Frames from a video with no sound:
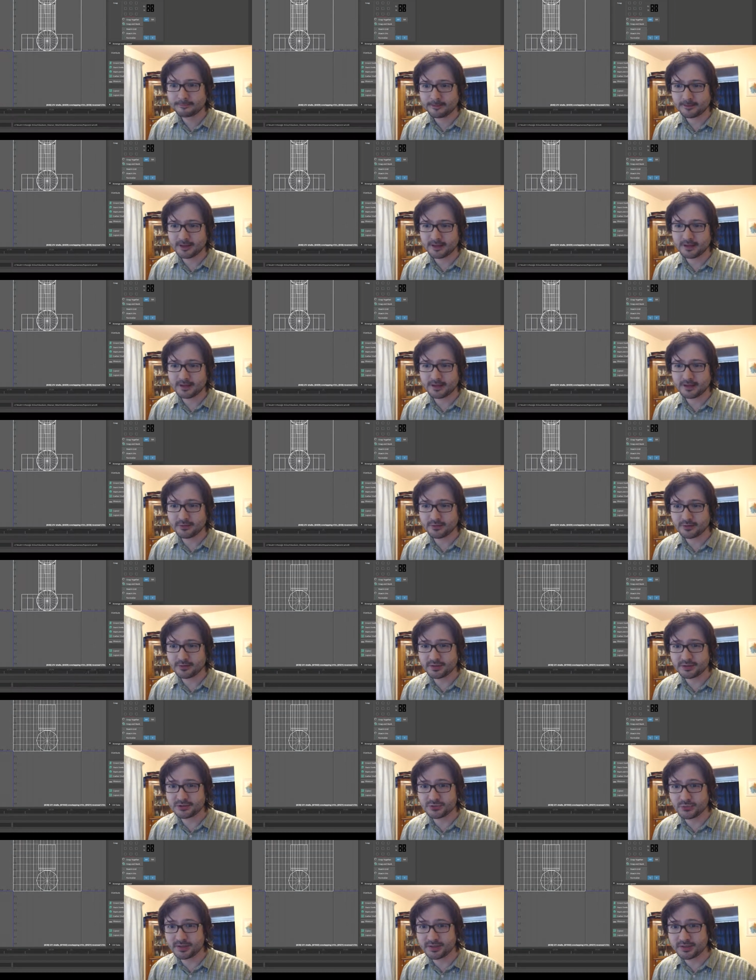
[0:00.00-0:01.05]
And what are
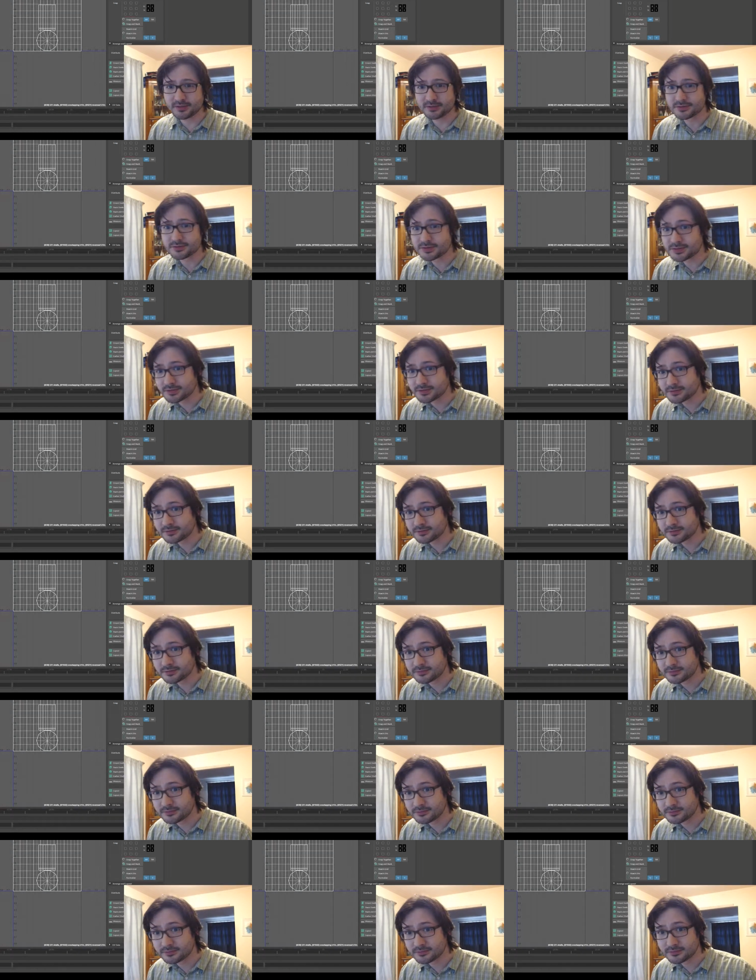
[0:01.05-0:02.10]
these, wheels?
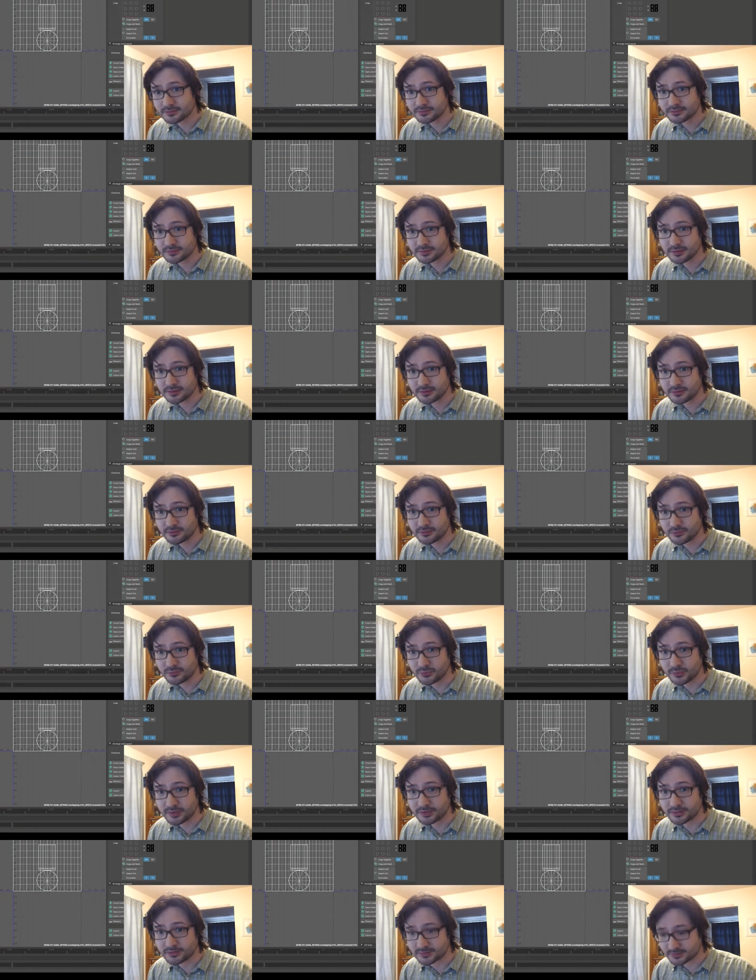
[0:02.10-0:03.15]

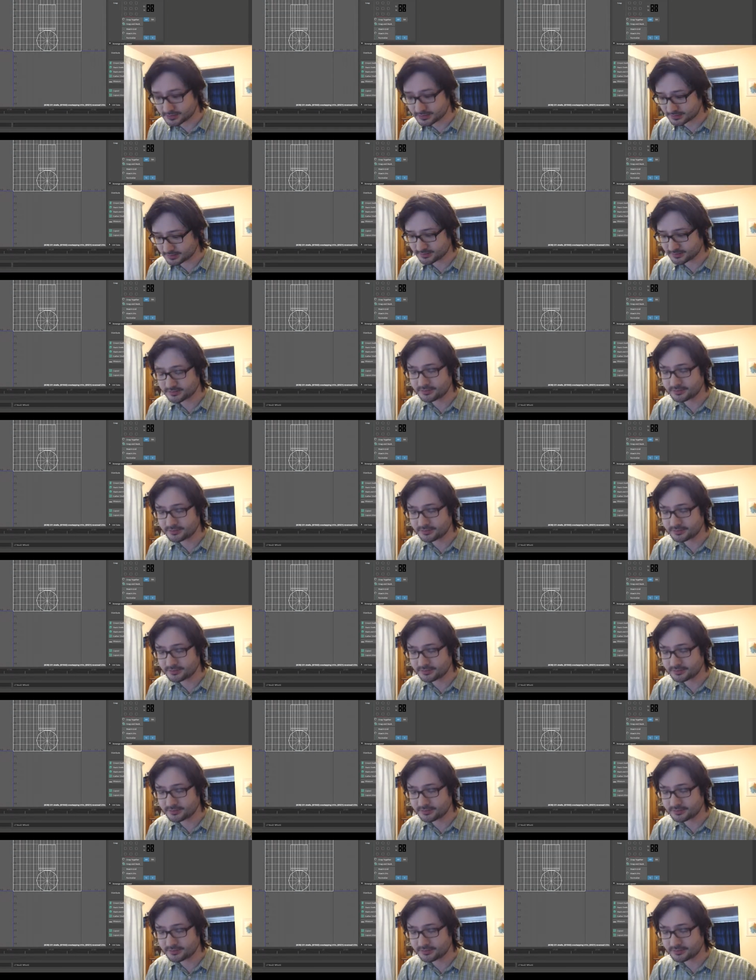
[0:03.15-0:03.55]
Wheels.